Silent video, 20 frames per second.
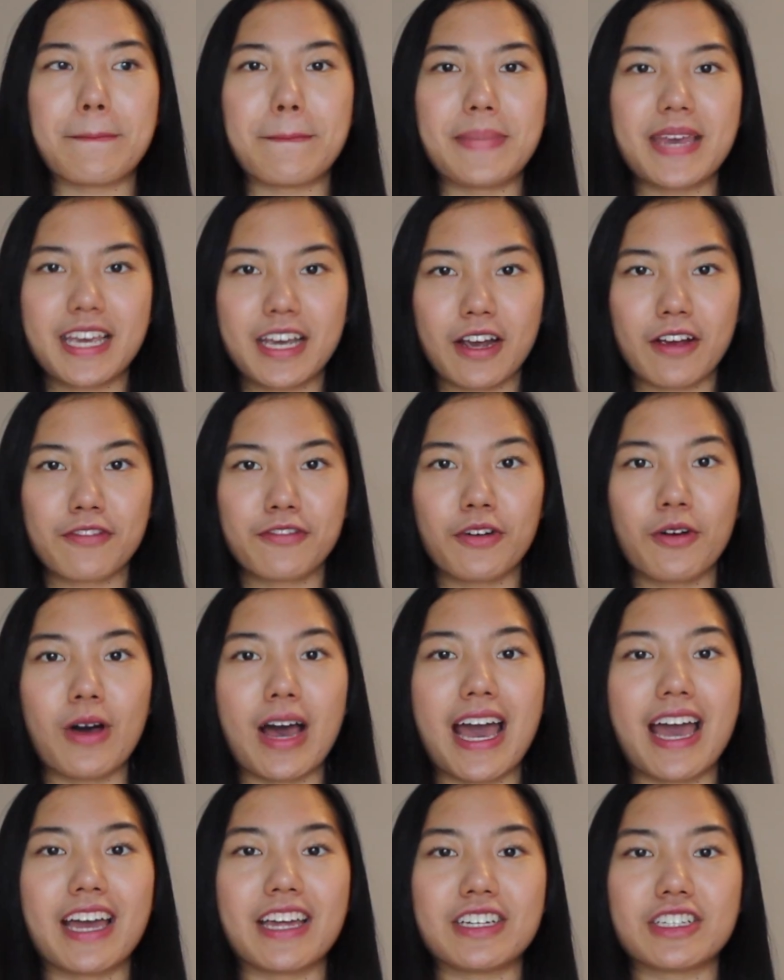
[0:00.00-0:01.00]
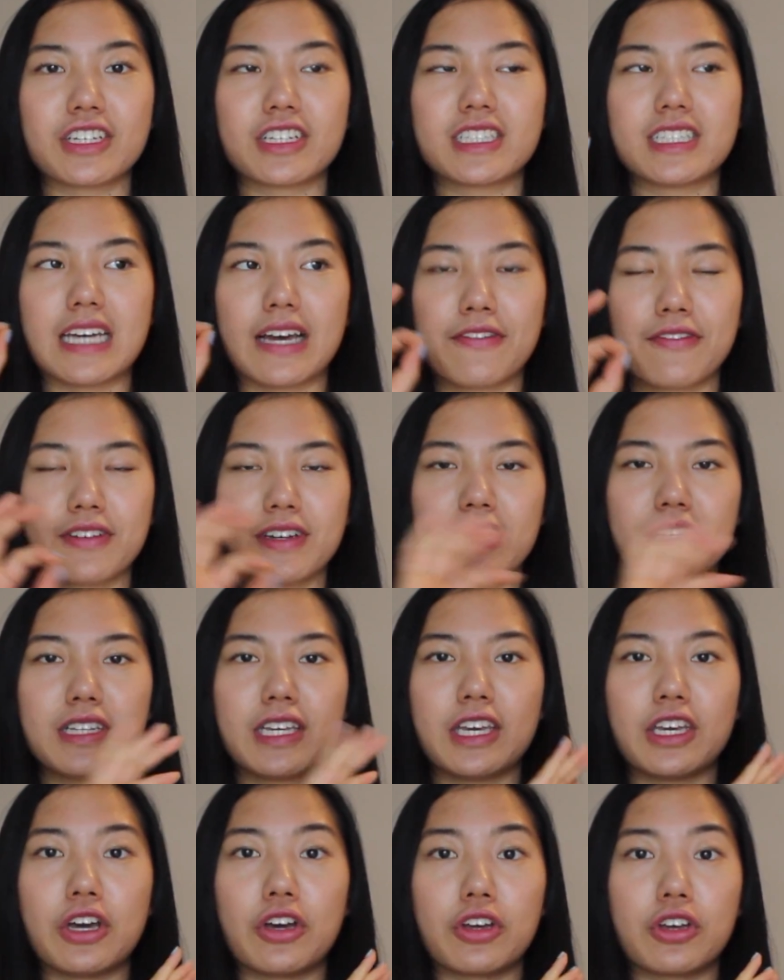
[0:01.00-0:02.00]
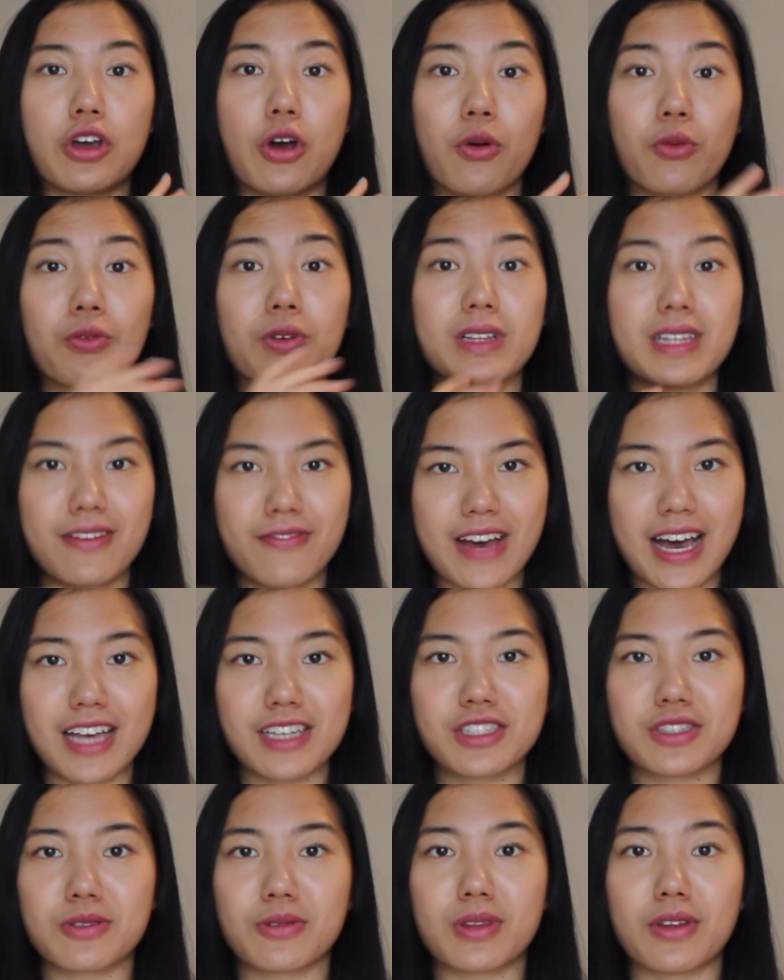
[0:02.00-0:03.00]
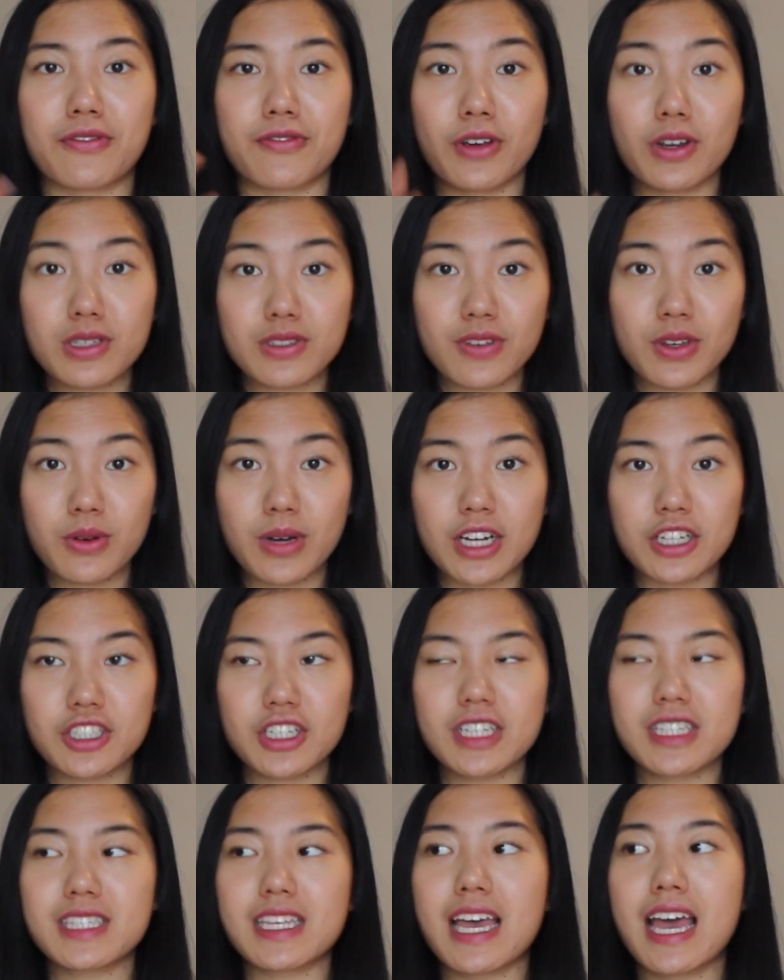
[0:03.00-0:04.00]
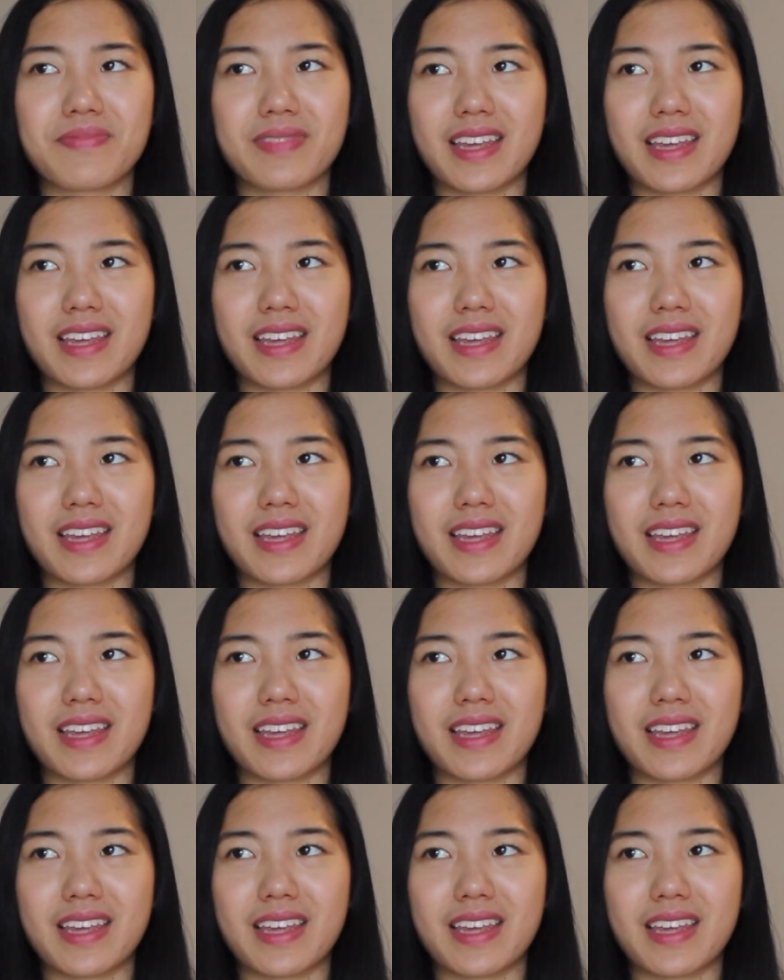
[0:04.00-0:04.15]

Be careful and definitely go really fast through the first few questions,